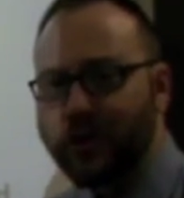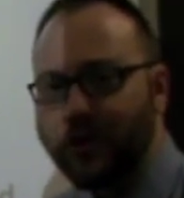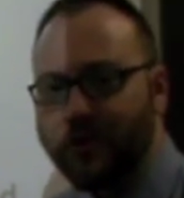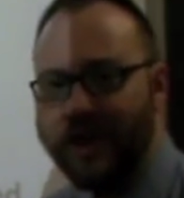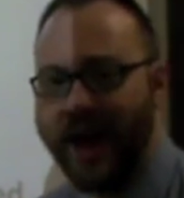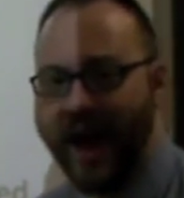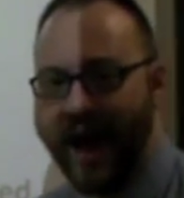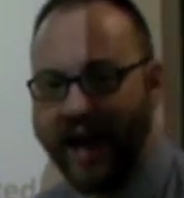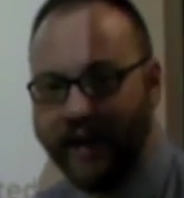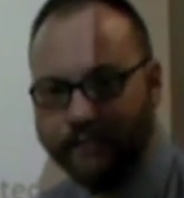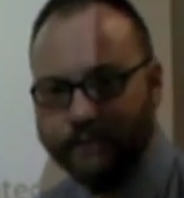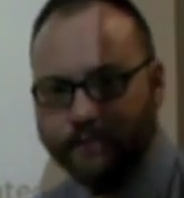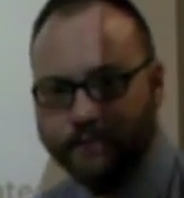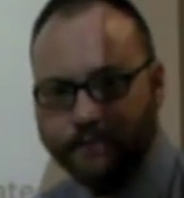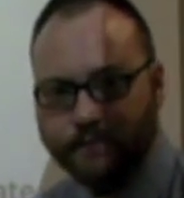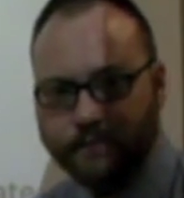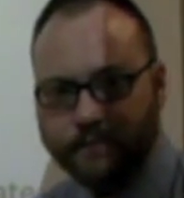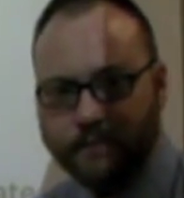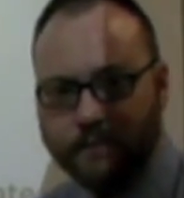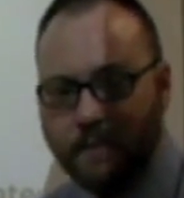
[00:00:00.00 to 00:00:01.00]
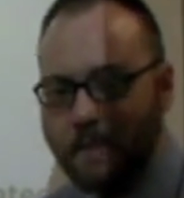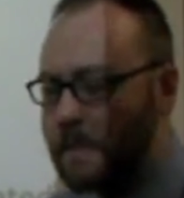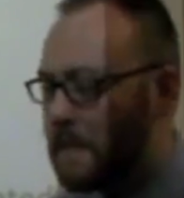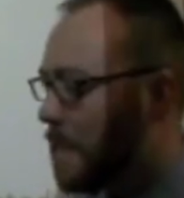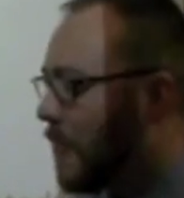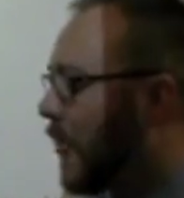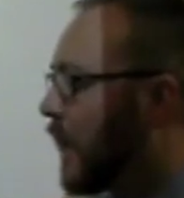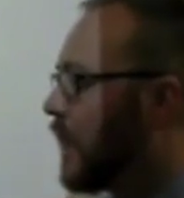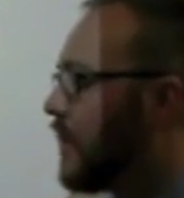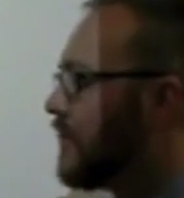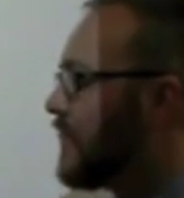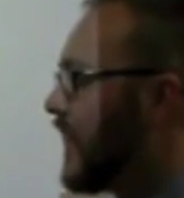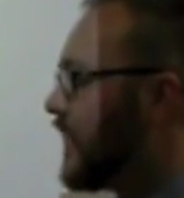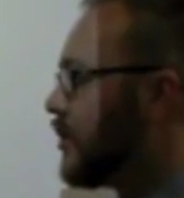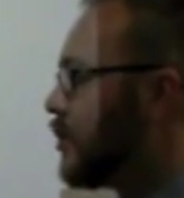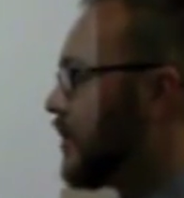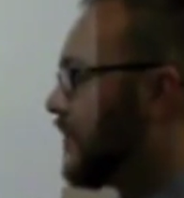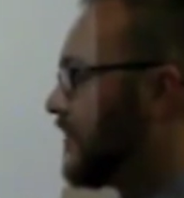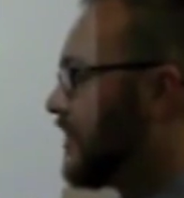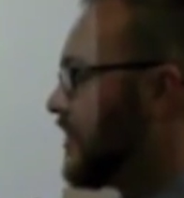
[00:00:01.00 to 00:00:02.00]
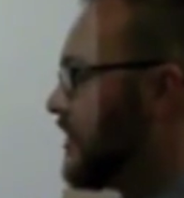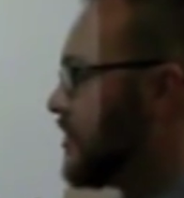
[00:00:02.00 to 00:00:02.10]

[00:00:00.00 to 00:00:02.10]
do that, then you have to